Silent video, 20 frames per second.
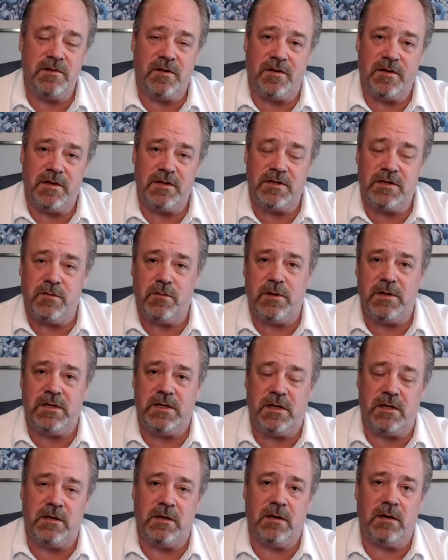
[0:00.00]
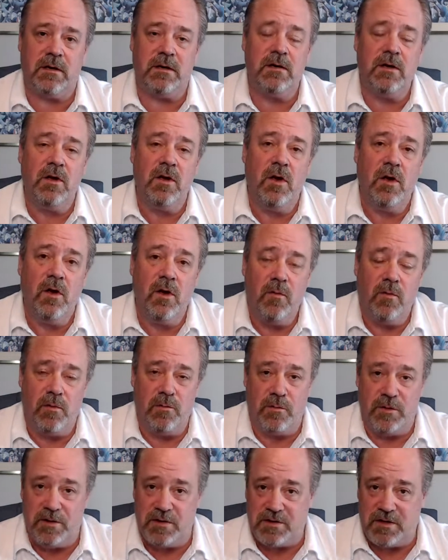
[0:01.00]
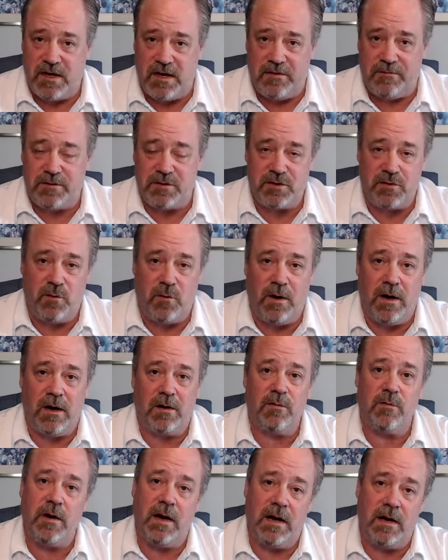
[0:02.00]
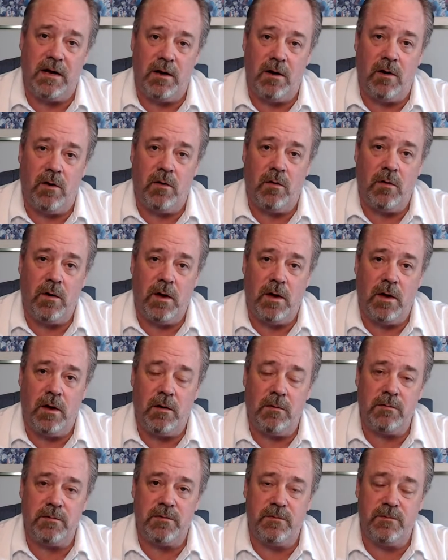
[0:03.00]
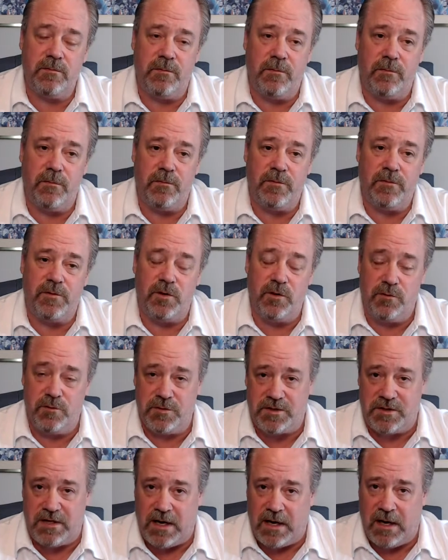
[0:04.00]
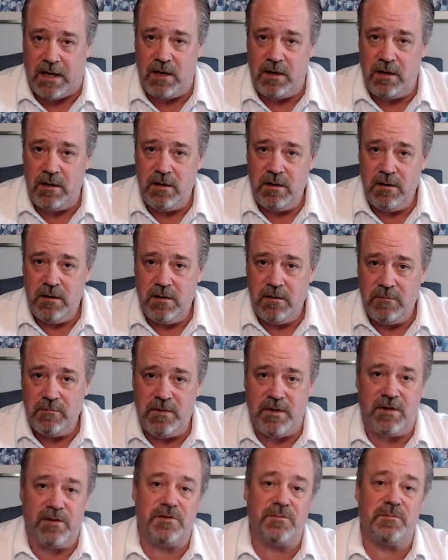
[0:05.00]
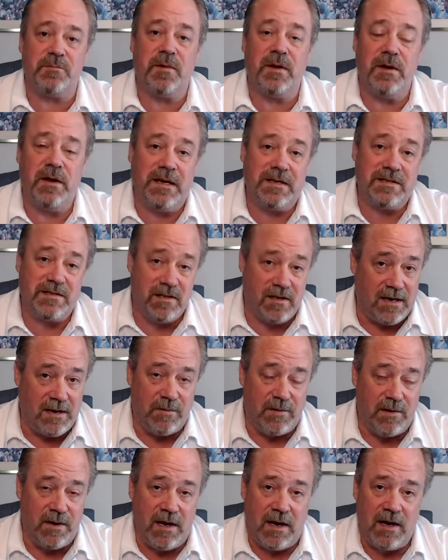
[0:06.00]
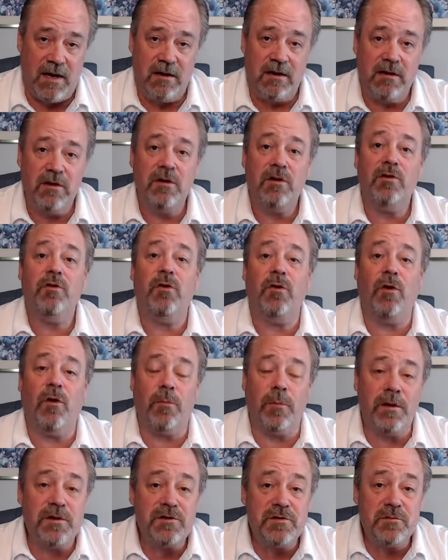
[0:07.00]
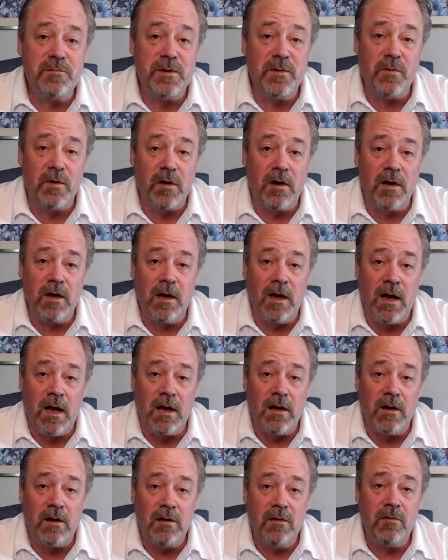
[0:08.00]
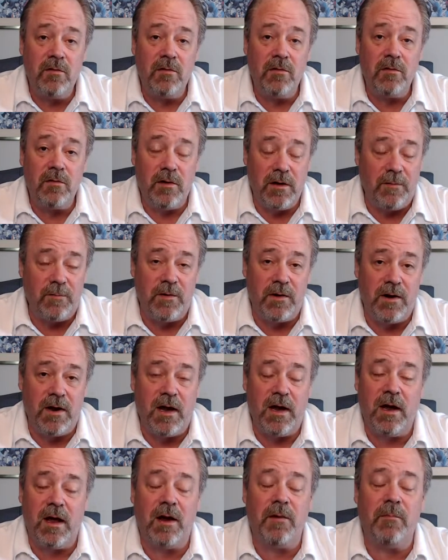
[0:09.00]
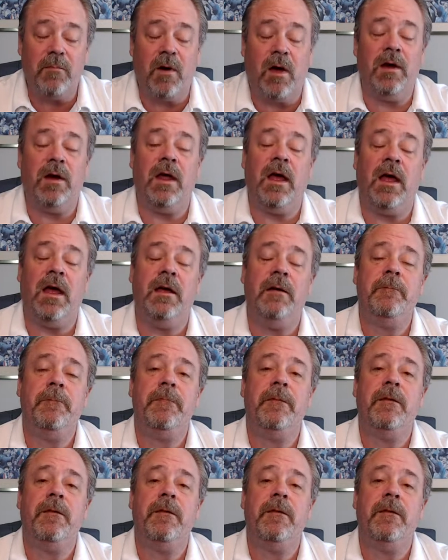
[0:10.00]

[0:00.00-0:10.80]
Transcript: are things that we did uh, when we used to have a squawk radio uh, Tuesday because Monday's Labor Day. Nobody should be working on Labor Day on Monday.